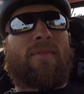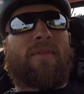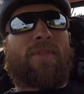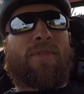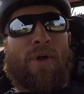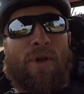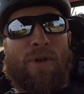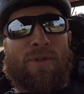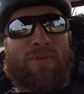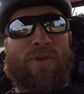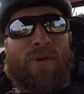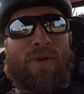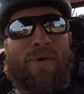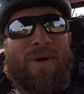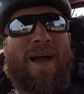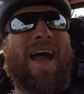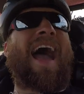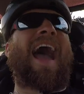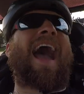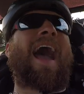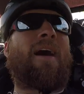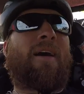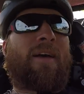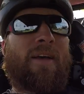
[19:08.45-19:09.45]
32.
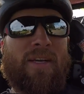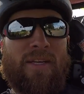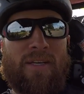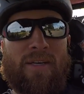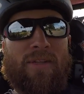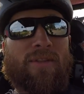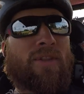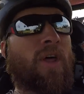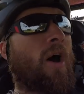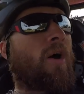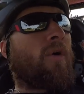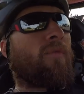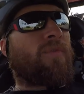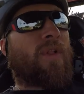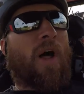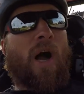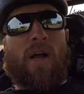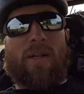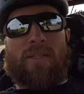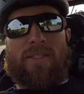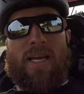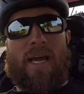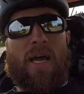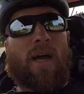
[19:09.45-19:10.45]
Ha! No,
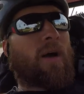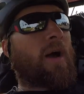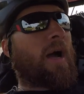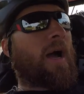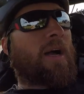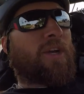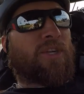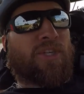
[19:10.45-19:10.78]
vlog. Uh,